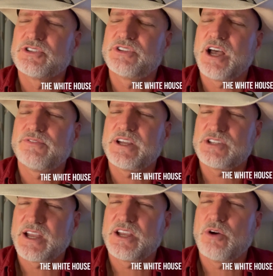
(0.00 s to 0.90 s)
tough. I,
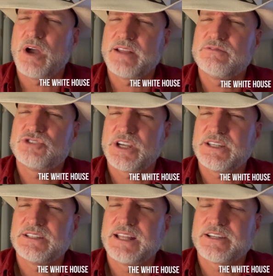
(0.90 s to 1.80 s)
I go, I check
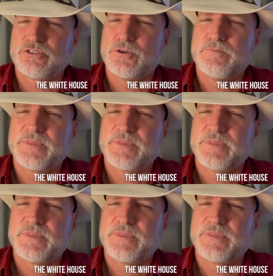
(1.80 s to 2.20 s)
in that group